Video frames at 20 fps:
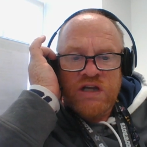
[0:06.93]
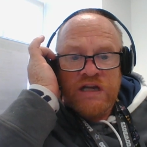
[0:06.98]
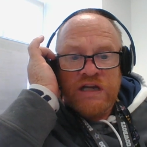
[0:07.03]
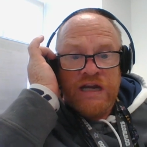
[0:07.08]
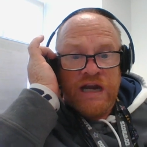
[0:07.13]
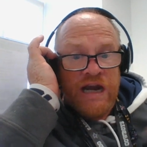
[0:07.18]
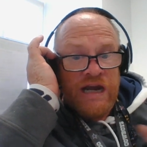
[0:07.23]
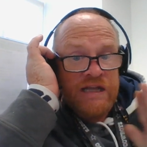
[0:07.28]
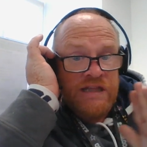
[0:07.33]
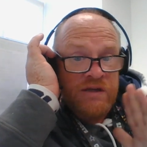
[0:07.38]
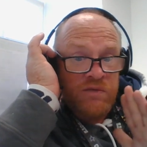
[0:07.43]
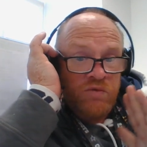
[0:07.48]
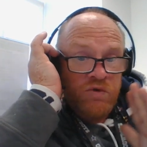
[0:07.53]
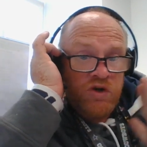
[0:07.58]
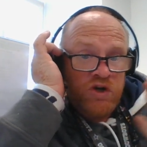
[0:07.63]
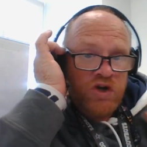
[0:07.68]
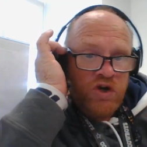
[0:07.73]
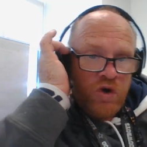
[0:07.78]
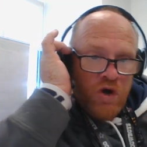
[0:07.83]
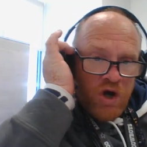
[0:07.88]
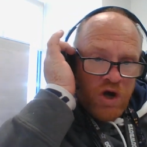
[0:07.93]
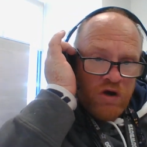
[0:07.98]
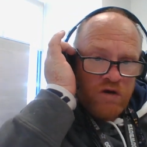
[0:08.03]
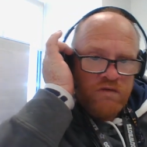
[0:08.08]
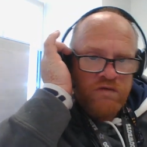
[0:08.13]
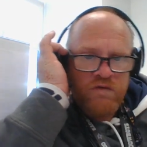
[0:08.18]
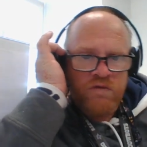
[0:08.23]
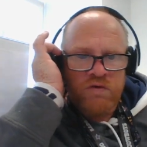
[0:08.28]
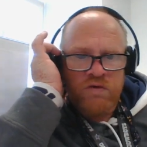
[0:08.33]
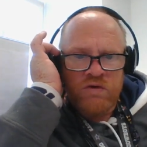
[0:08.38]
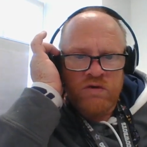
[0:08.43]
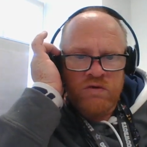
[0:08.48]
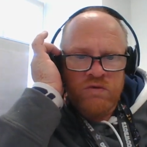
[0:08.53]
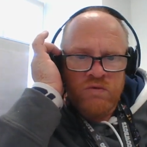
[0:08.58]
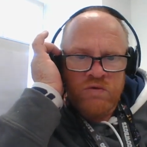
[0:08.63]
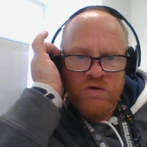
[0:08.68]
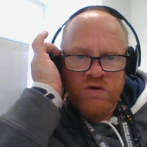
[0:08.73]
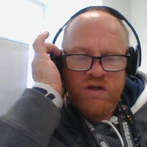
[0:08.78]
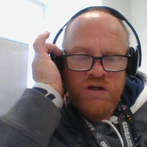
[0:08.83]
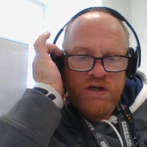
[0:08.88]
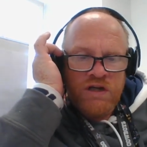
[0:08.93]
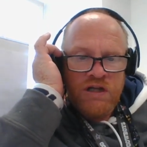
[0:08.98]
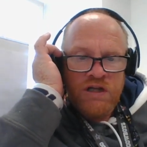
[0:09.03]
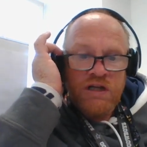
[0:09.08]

Yeah, and then we're going to go over one.